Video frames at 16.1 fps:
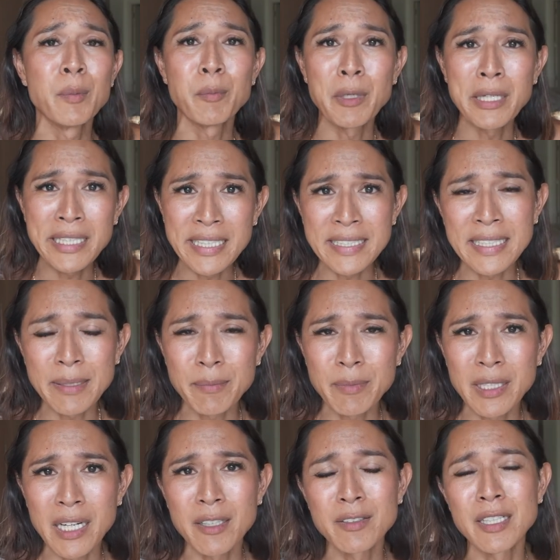breaking them
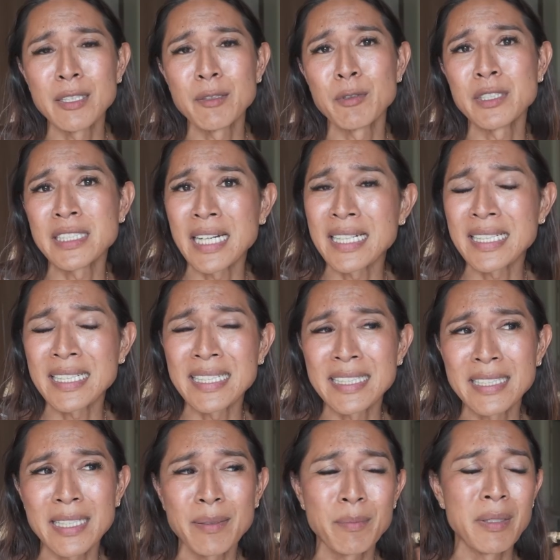down and
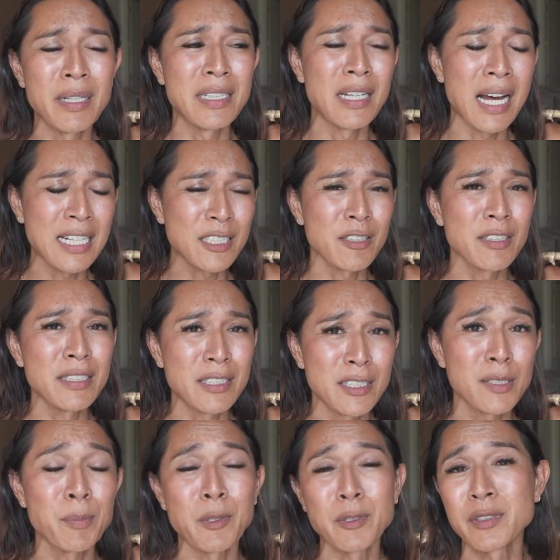recycling them and actually
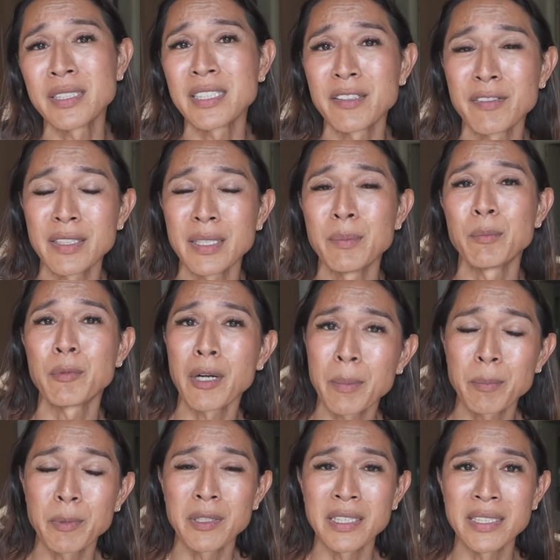disposing of them
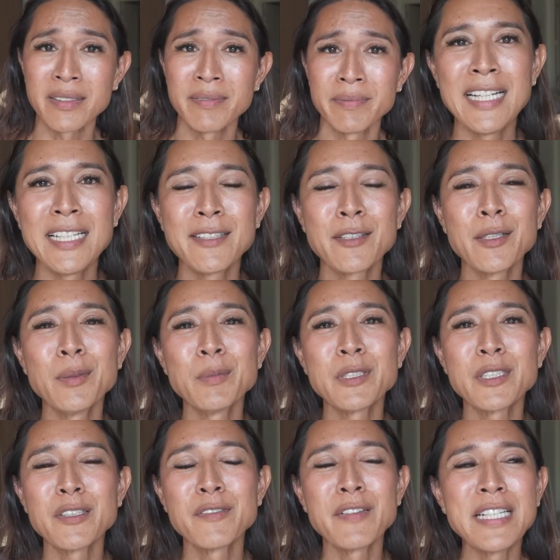properly. In terms of